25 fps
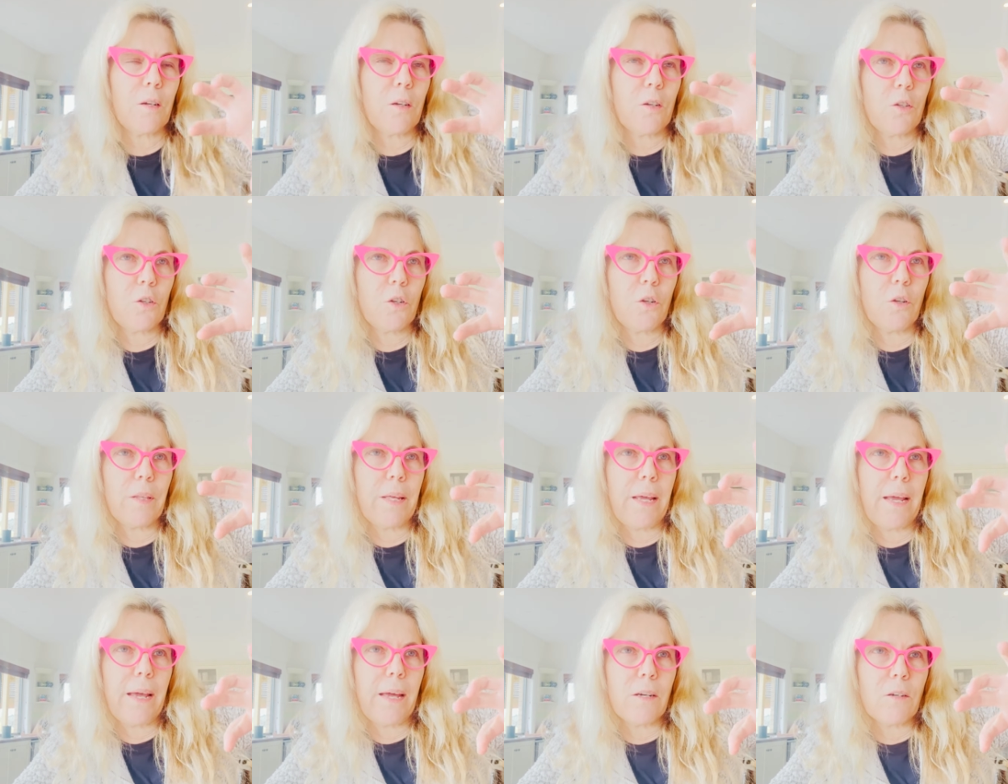turn
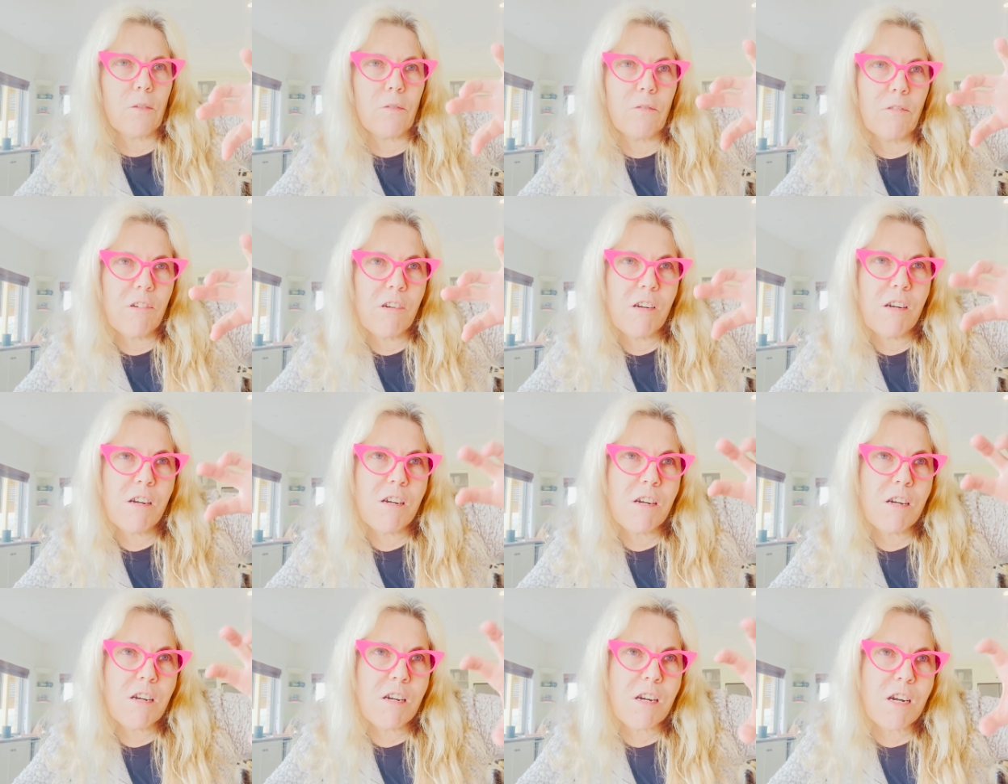the handle,
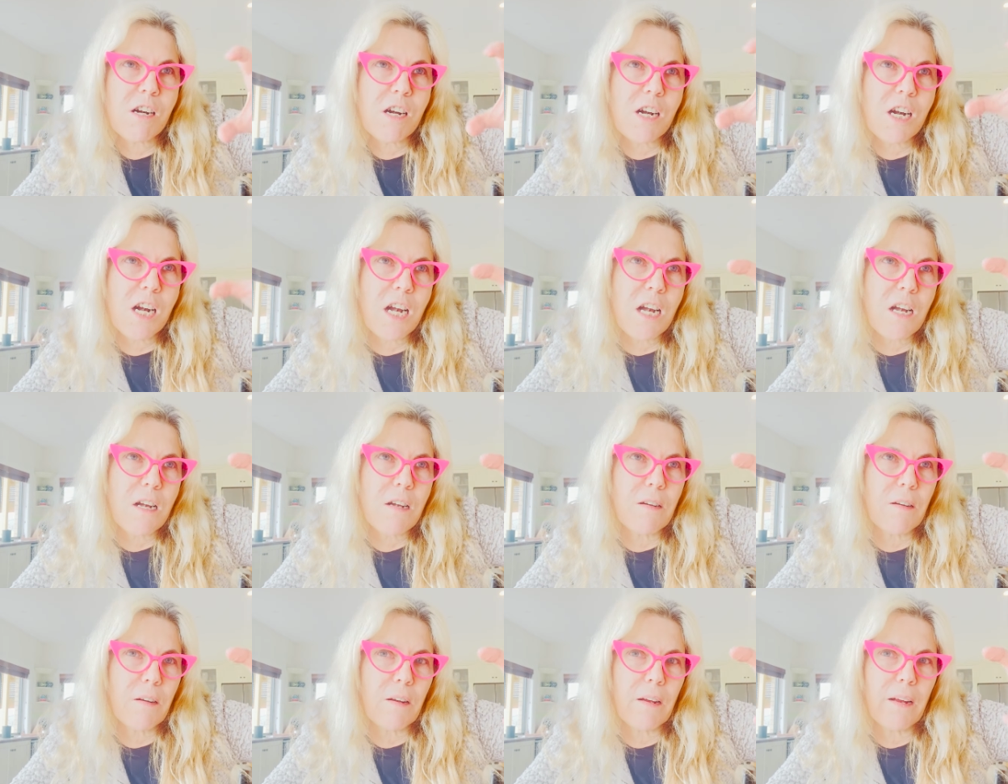
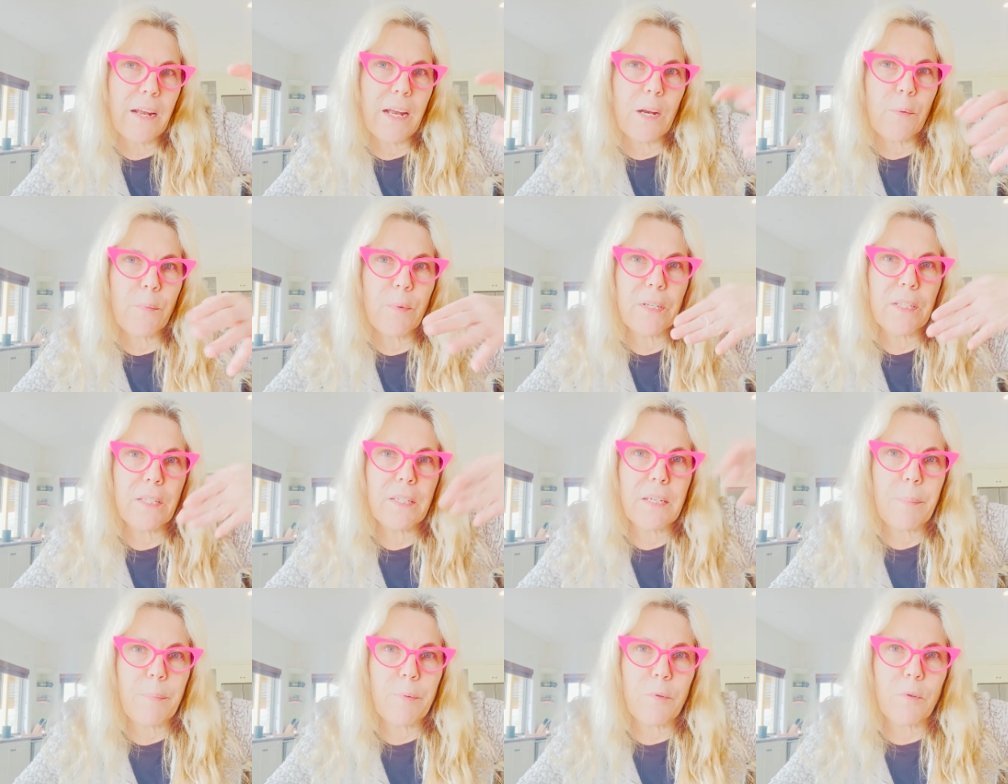and we
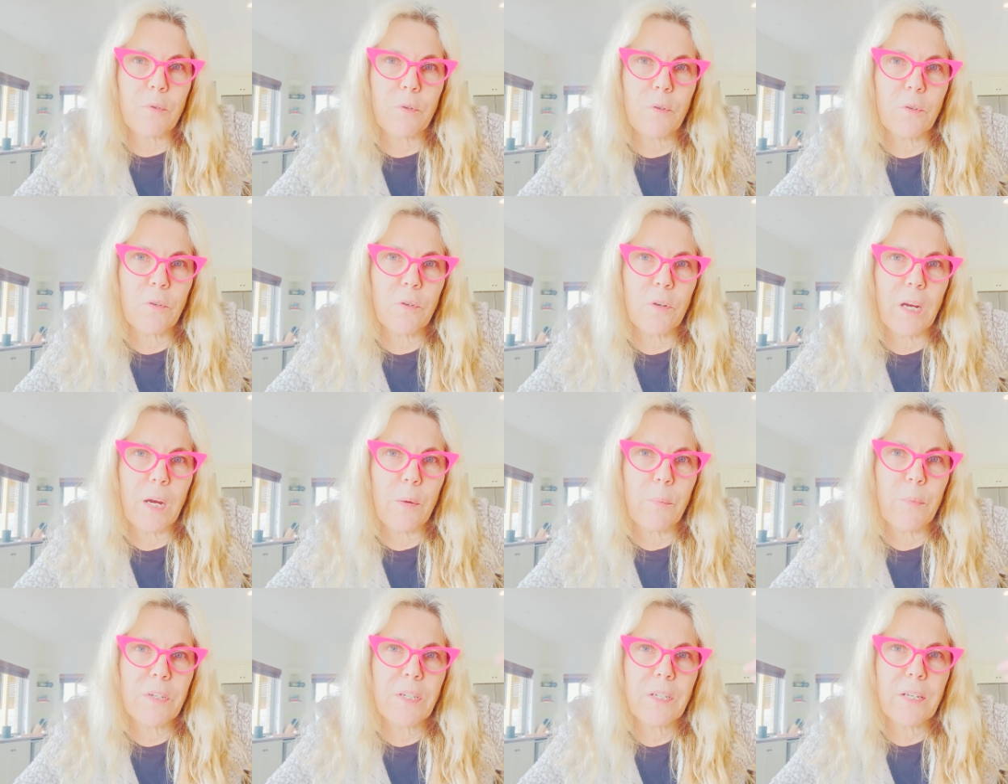step through
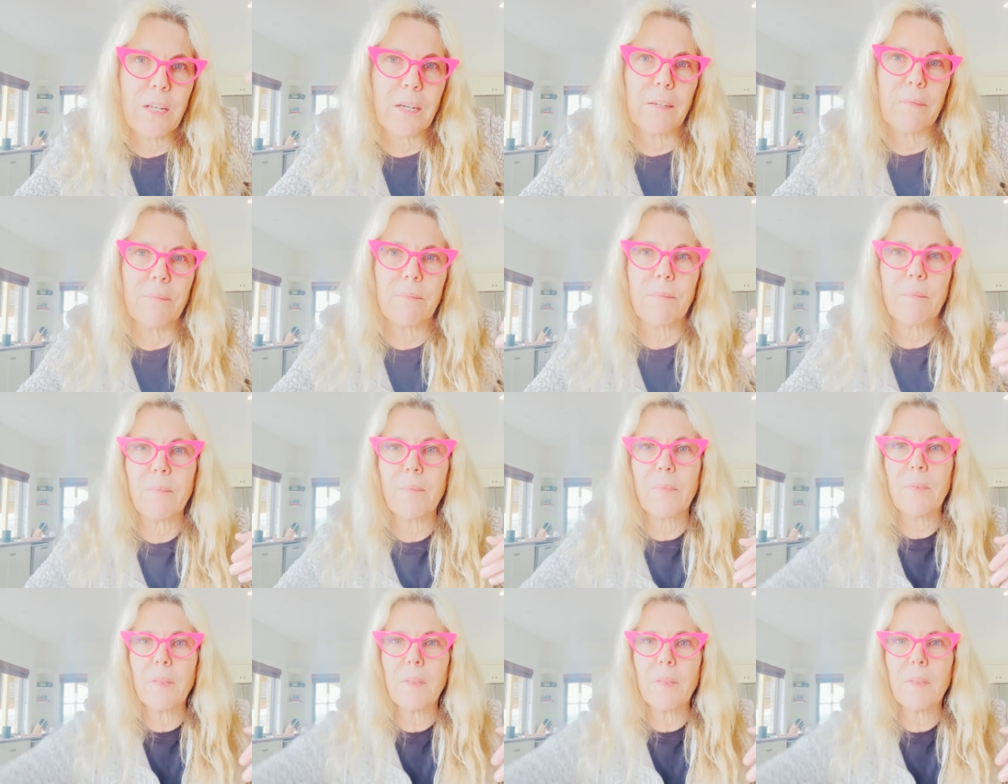and we shut it.